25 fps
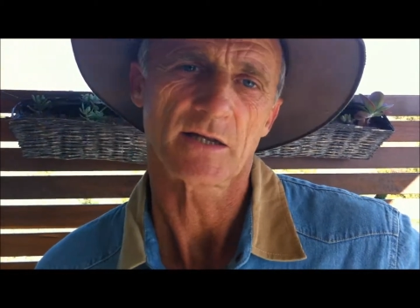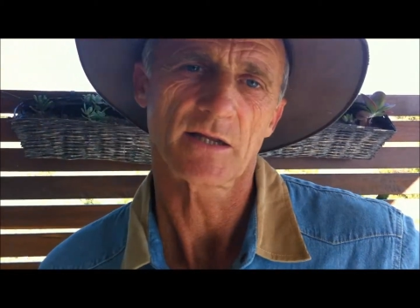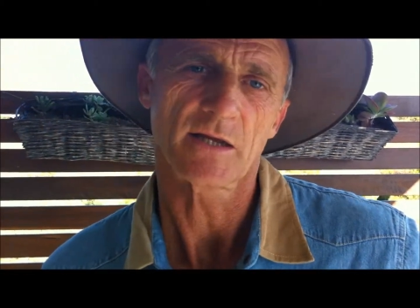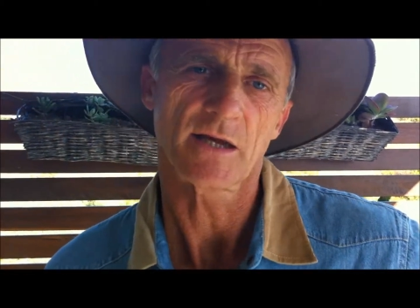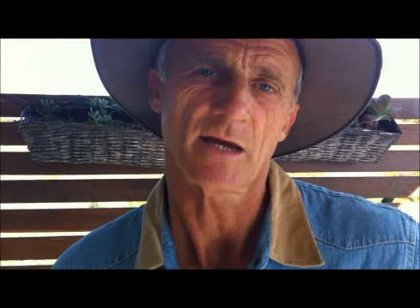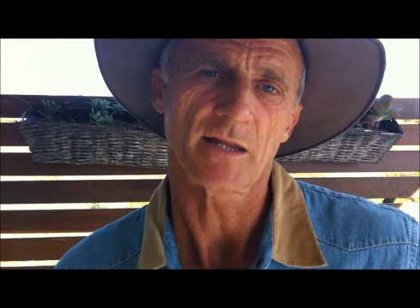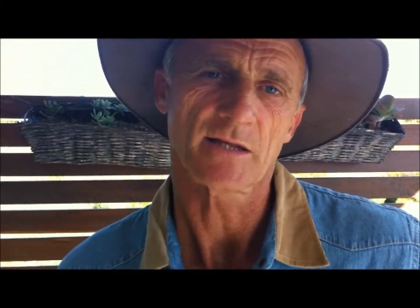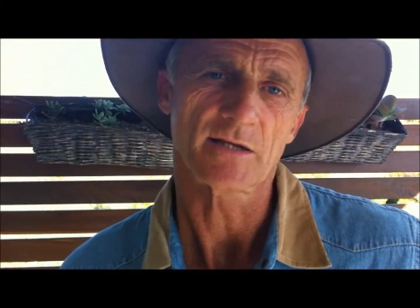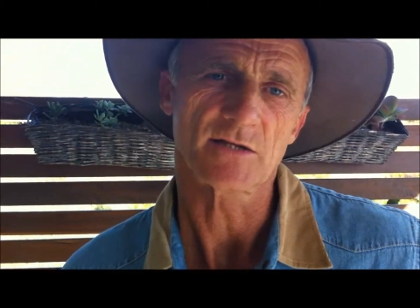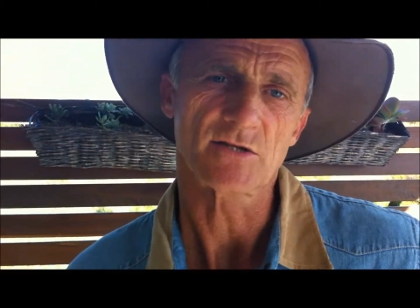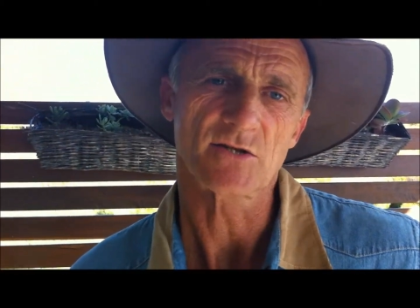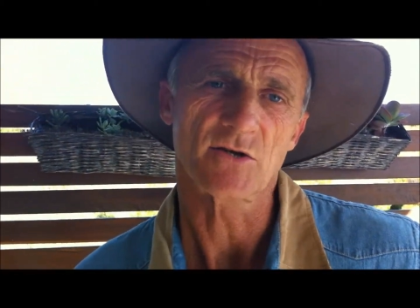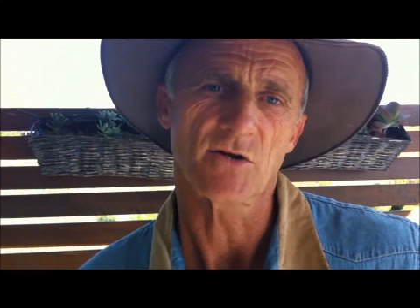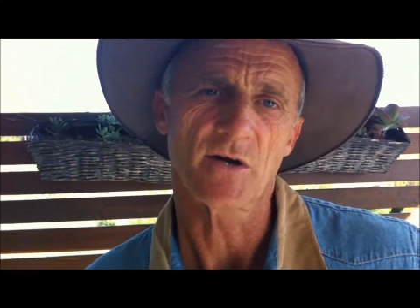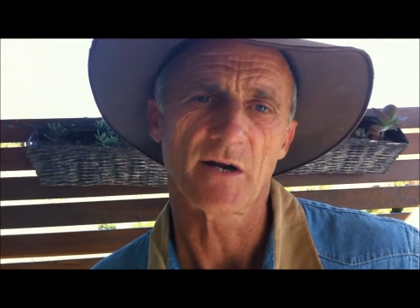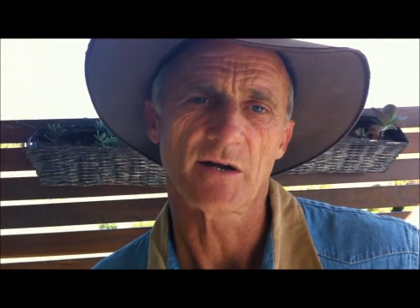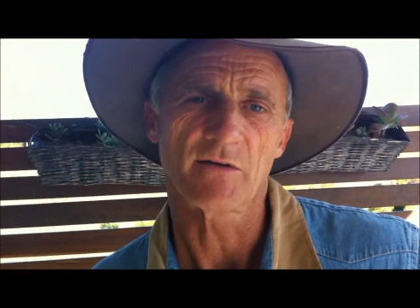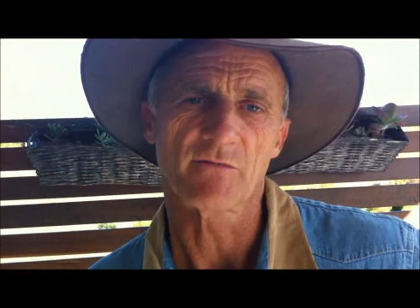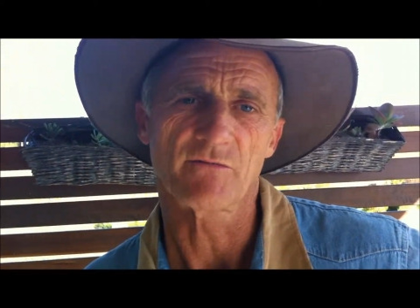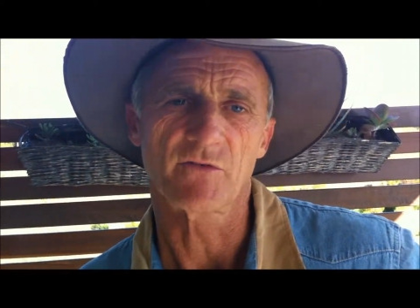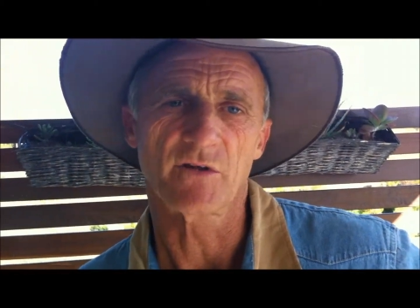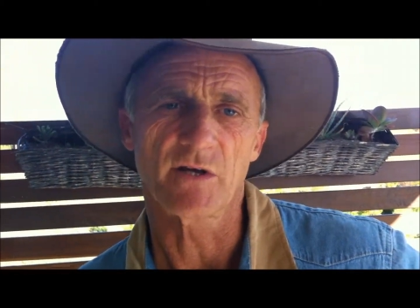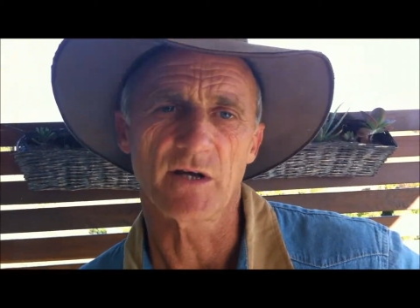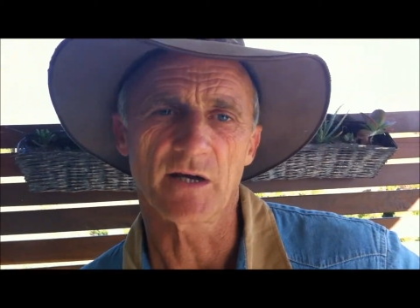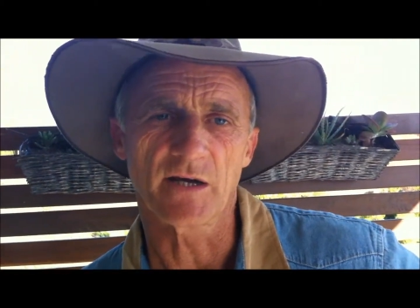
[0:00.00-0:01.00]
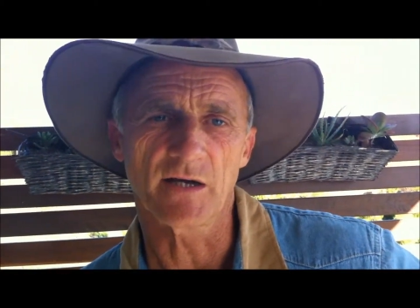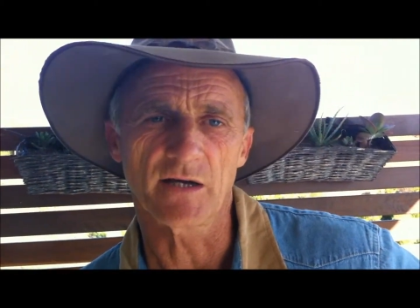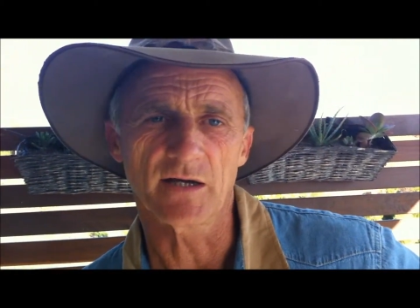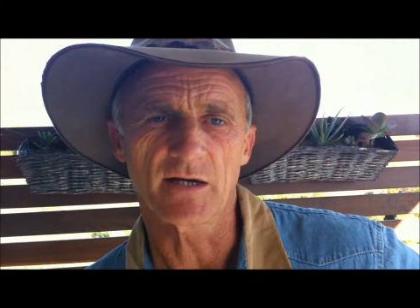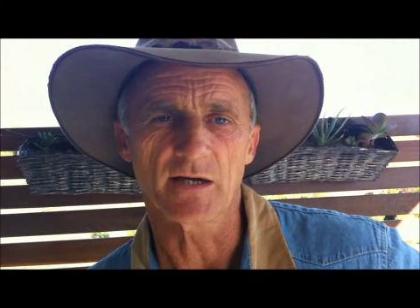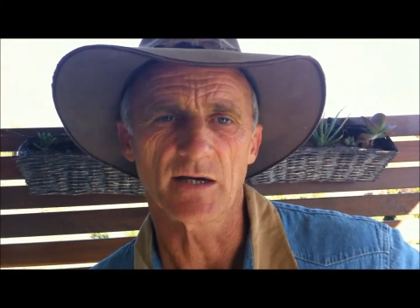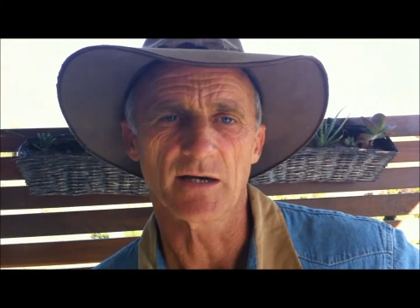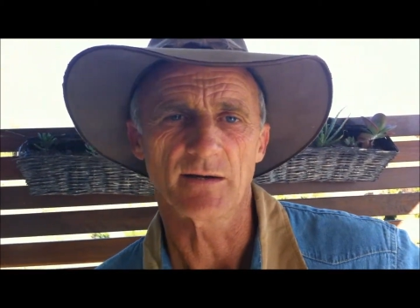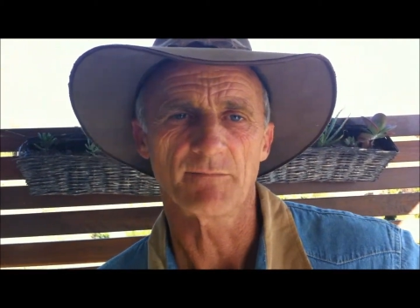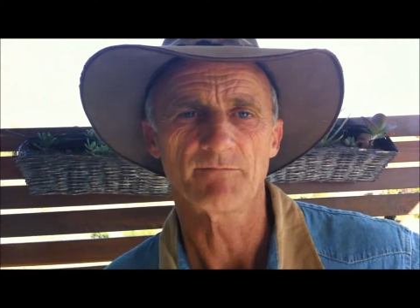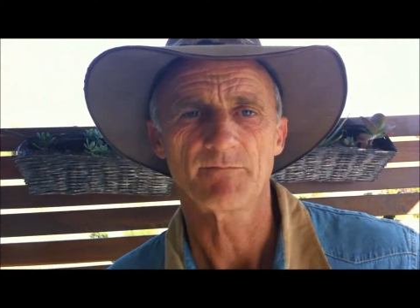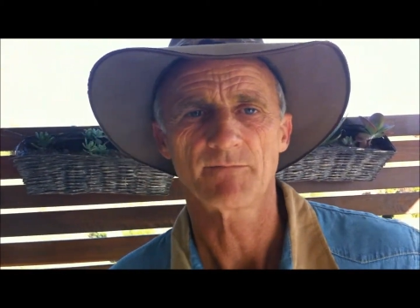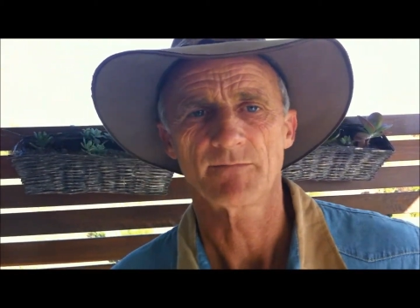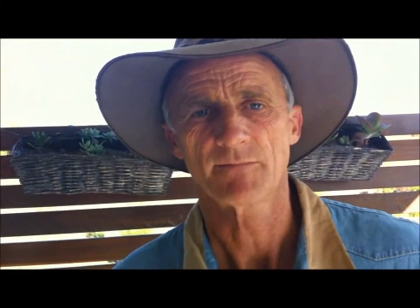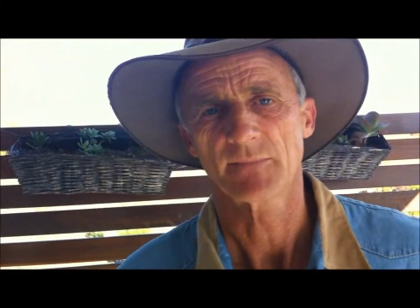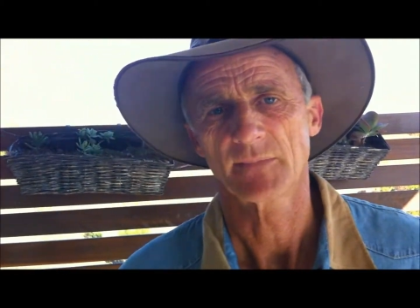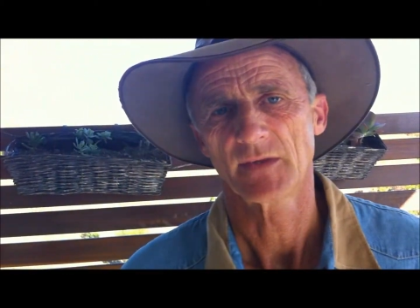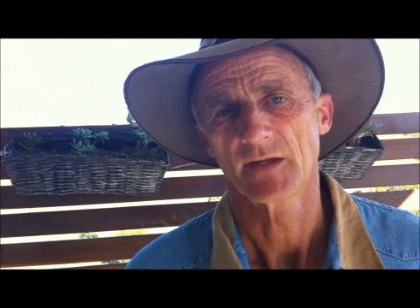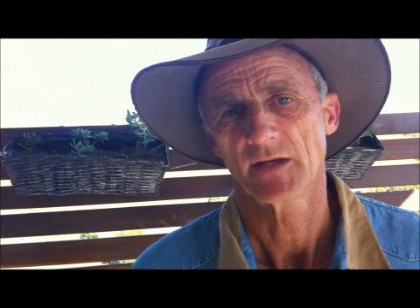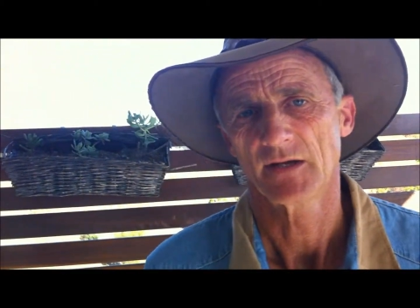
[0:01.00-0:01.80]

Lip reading: to the other side of the